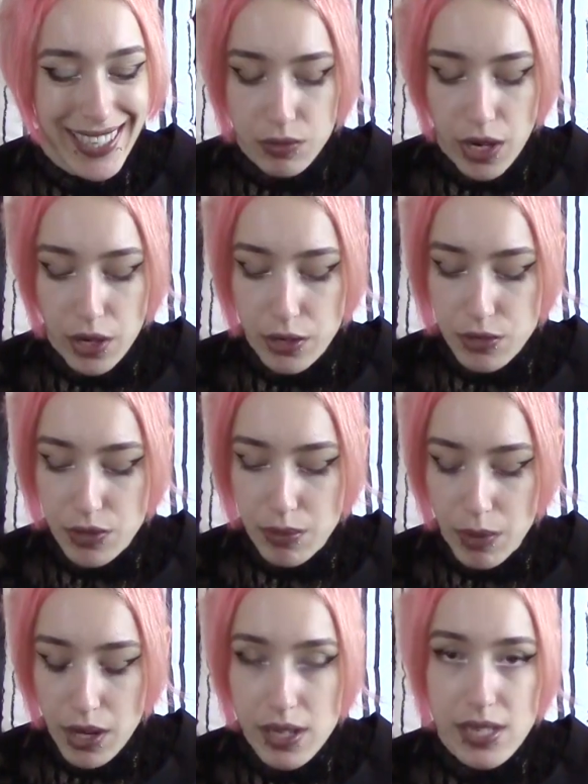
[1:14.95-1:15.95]
We are going to
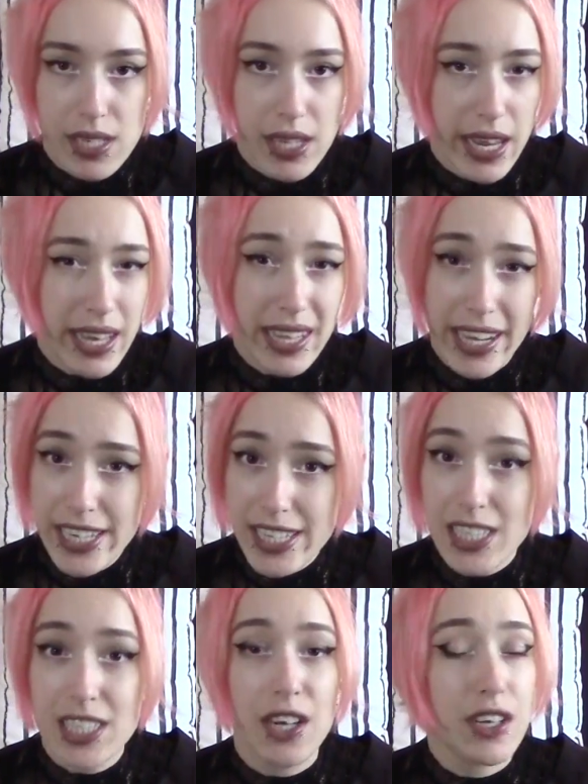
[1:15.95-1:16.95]
unbox and
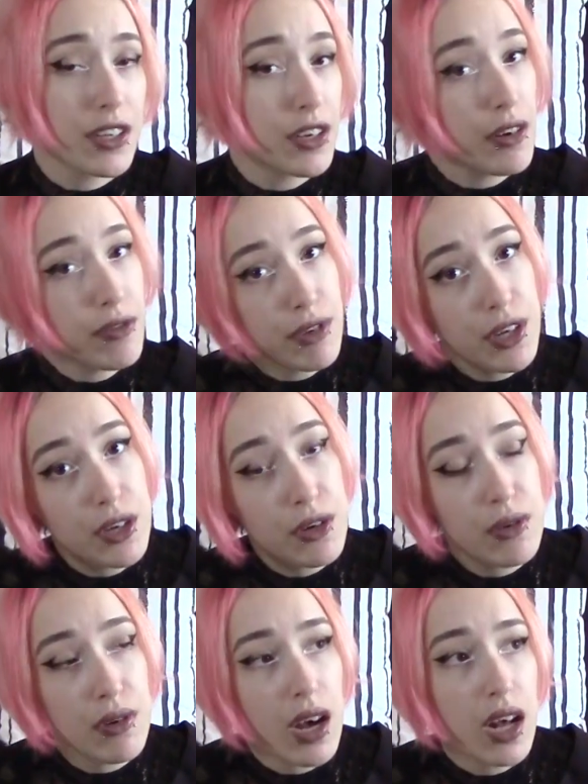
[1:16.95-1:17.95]
later on in the
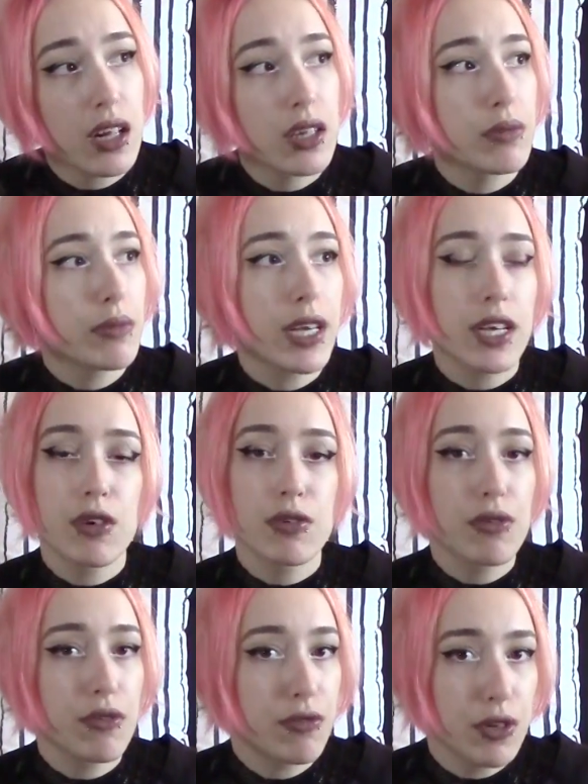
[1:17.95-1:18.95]
video I'll make a
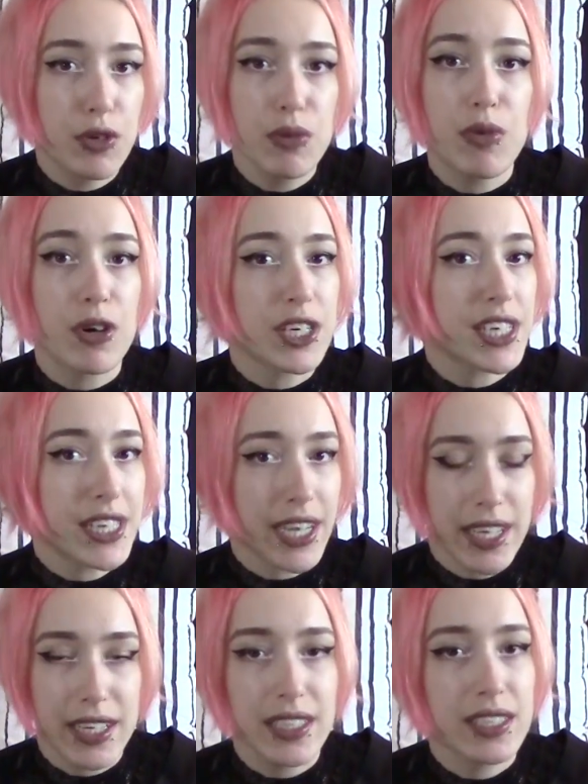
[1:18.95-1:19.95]
review more
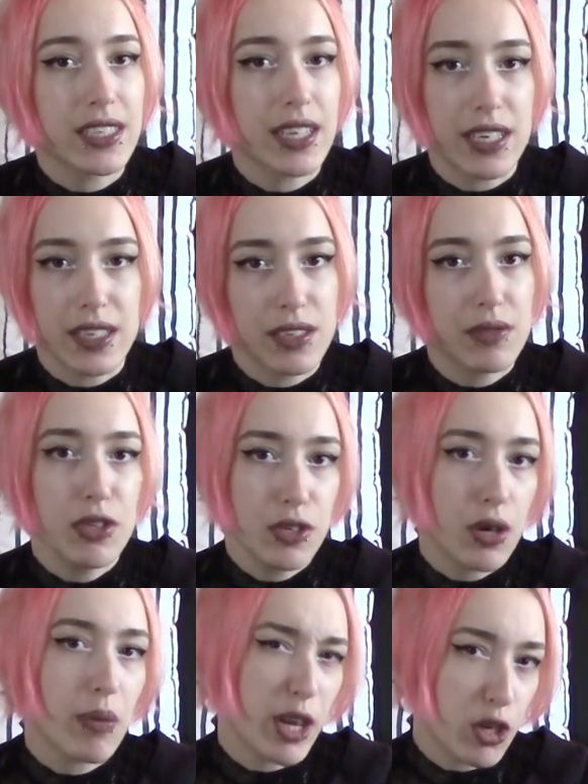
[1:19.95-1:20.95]
detailed and, you
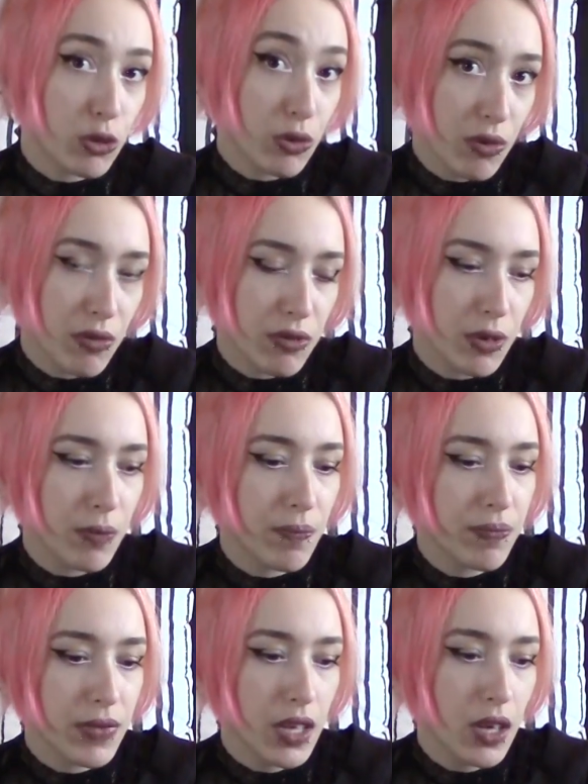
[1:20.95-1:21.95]
know, my usual review
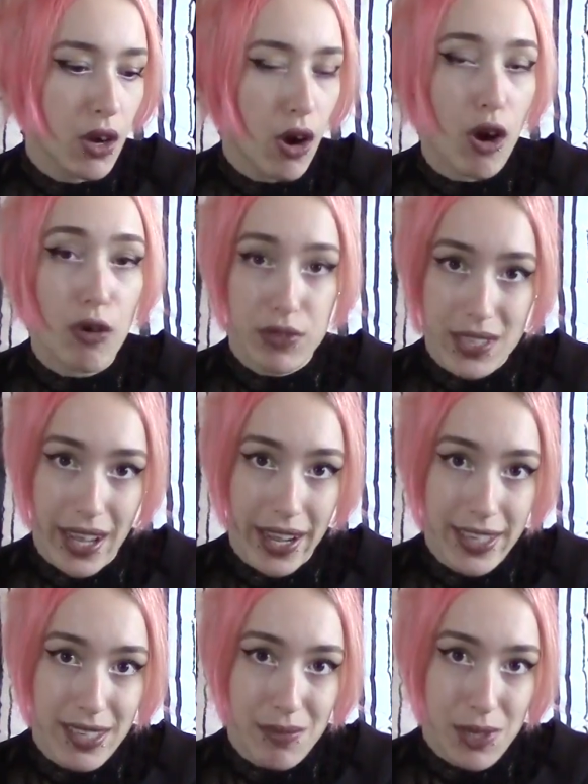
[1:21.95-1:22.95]
of the
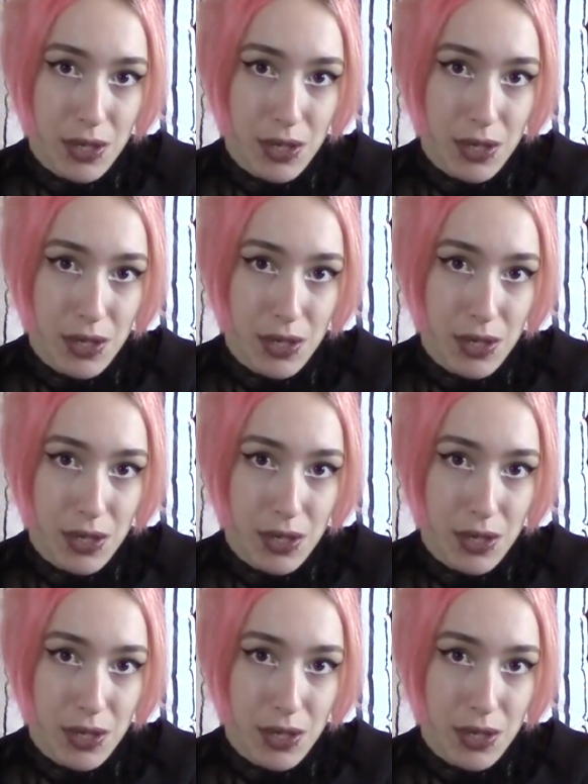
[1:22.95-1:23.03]
items.